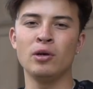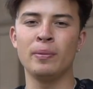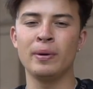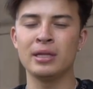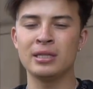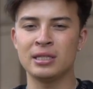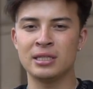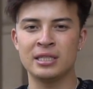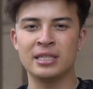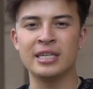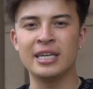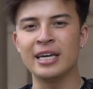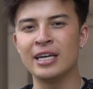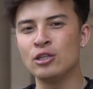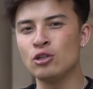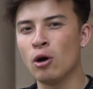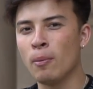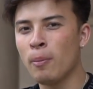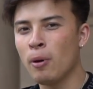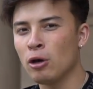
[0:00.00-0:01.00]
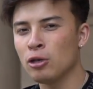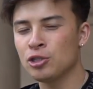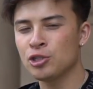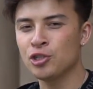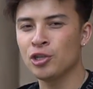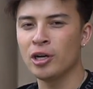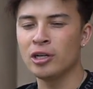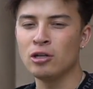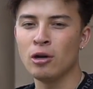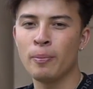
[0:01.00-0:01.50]
you'll be able to see it in your
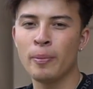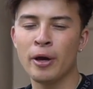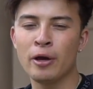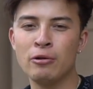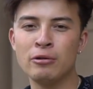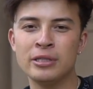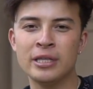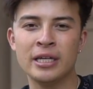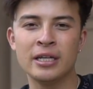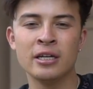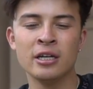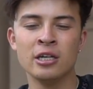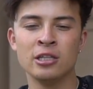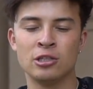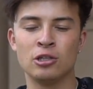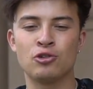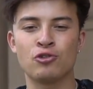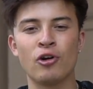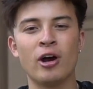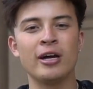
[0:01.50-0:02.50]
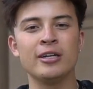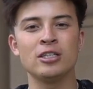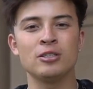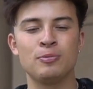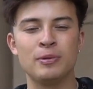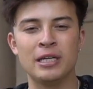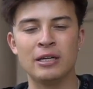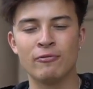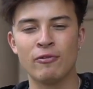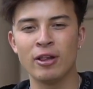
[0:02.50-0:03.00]
posture and your posing. So try and just
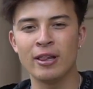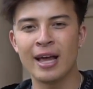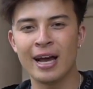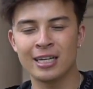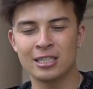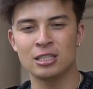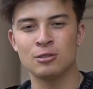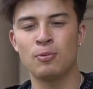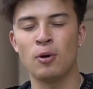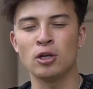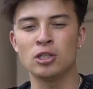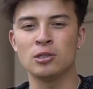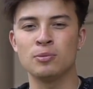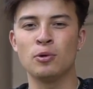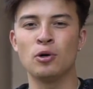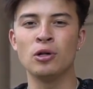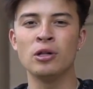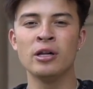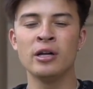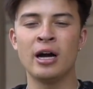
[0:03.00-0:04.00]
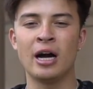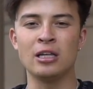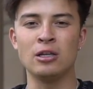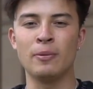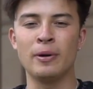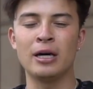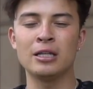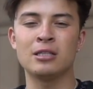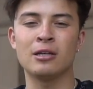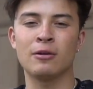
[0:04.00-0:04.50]
be relaxed as possible and you'll
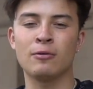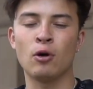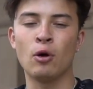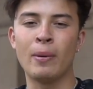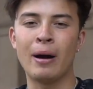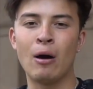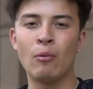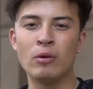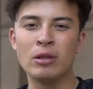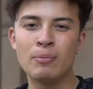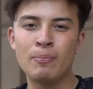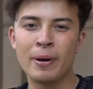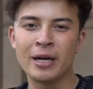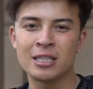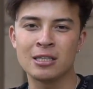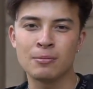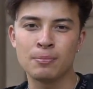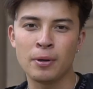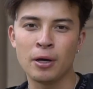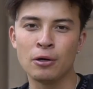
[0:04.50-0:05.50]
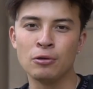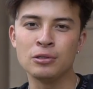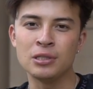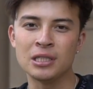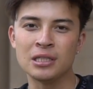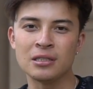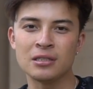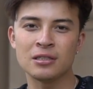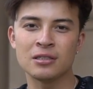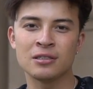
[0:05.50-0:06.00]
be able to come out with better
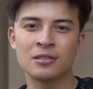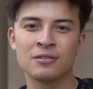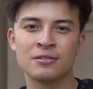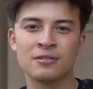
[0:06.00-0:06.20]
poses.